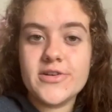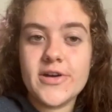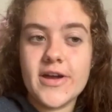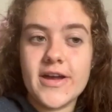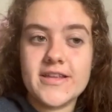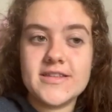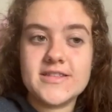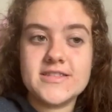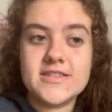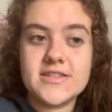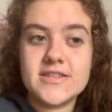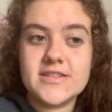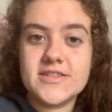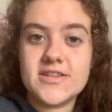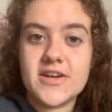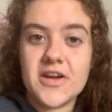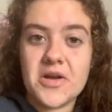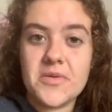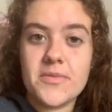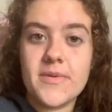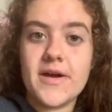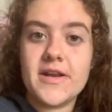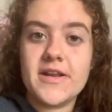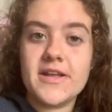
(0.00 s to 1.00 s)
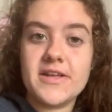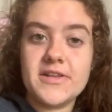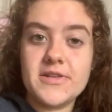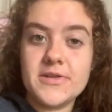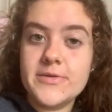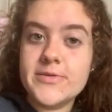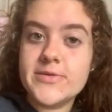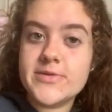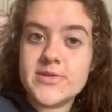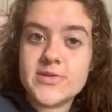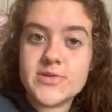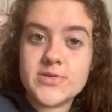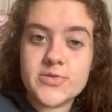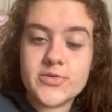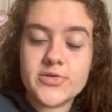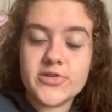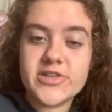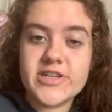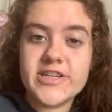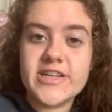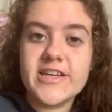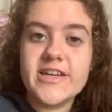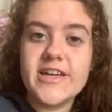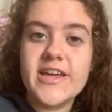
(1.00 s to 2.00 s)
I had to talk about a news
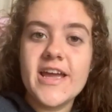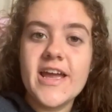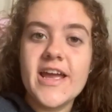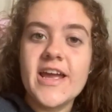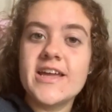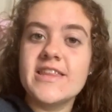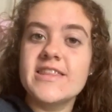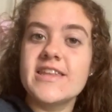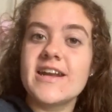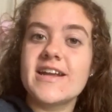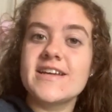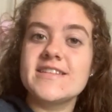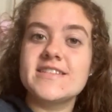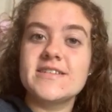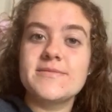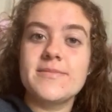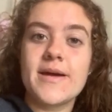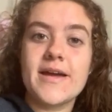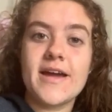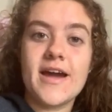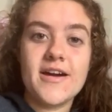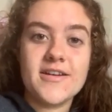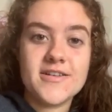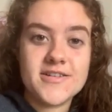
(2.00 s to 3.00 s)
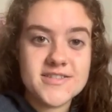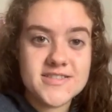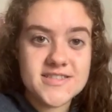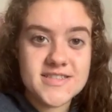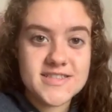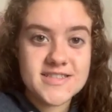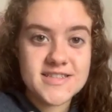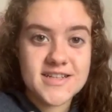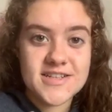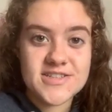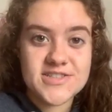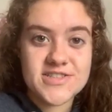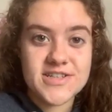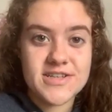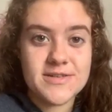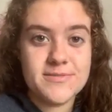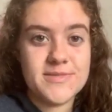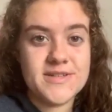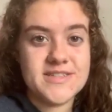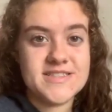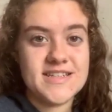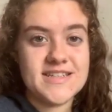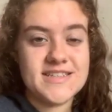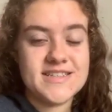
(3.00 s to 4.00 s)
story, and then I did my honors discussion
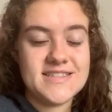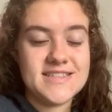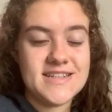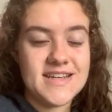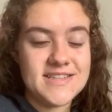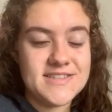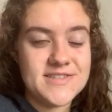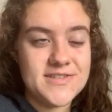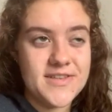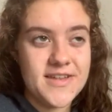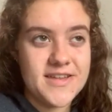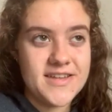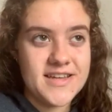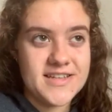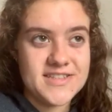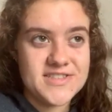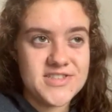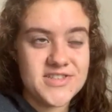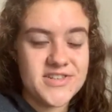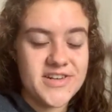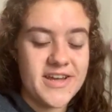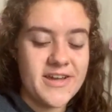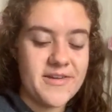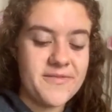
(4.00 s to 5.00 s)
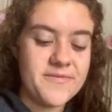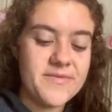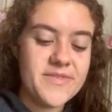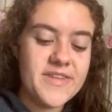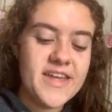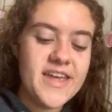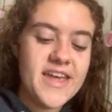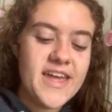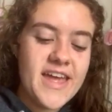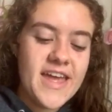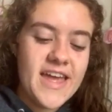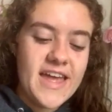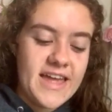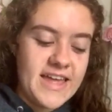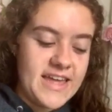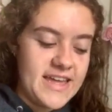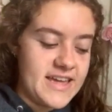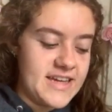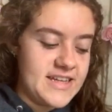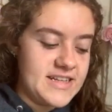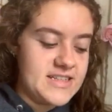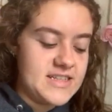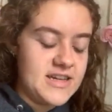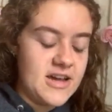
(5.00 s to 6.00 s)
because I did not do that yesterday,
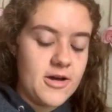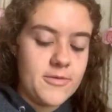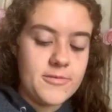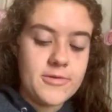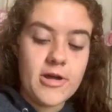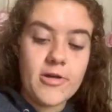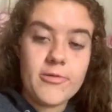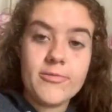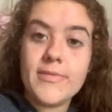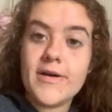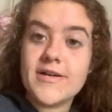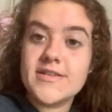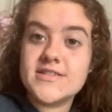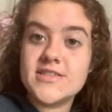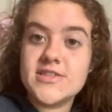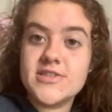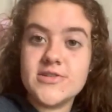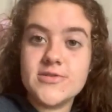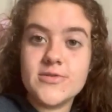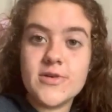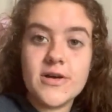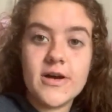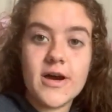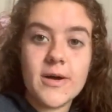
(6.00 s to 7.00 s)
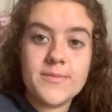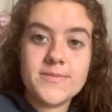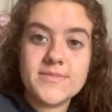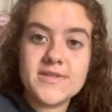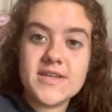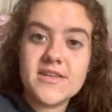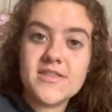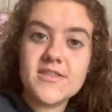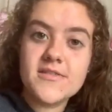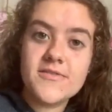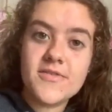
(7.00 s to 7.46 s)
and now I'm about to update the